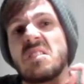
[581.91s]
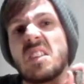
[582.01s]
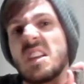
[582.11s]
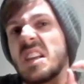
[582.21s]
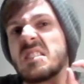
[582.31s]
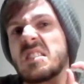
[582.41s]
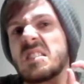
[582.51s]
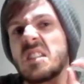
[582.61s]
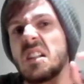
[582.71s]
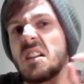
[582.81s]
that has
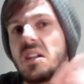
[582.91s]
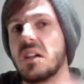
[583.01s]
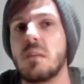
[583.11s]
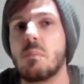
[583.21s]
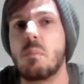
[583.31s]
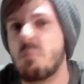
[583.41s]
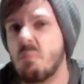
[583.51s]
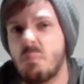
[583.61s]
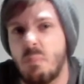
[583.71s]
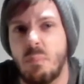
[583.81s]
slightly
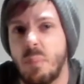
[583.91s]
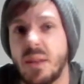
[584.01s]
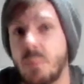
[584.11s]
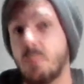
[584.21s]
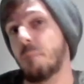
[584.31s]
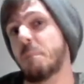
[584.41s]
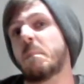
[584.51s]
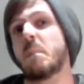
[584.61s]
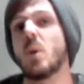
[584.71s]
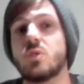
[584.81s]
better
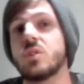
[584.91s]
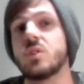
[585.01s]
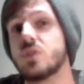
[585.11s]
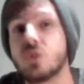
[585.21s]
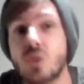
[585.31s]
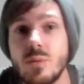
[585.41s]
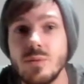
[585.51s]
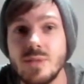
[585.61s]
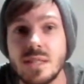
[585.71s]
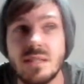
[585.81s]
motion
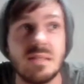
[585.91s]
controls?